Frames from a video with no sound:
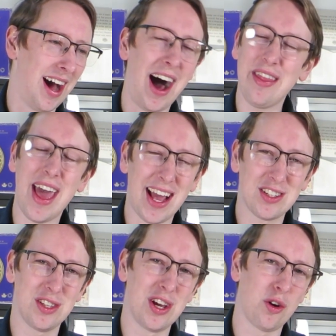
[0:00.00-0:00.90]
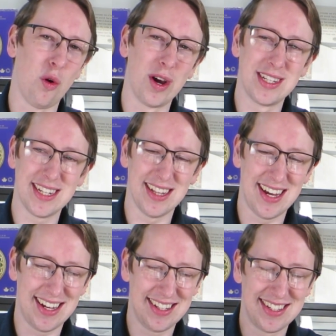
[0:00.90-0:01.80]
Are they actually a coin
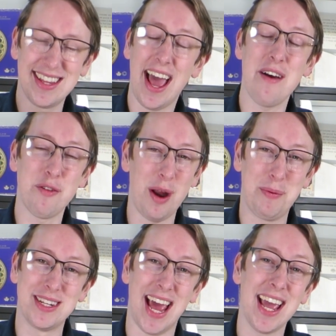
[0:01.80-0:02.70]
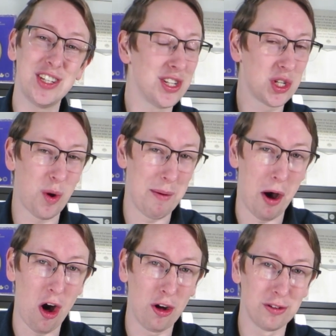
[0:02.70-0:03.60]
dealer? Do they have a reputation to
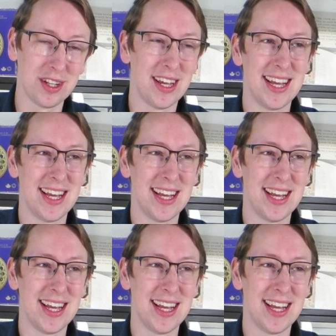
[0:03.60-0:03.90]
uphold?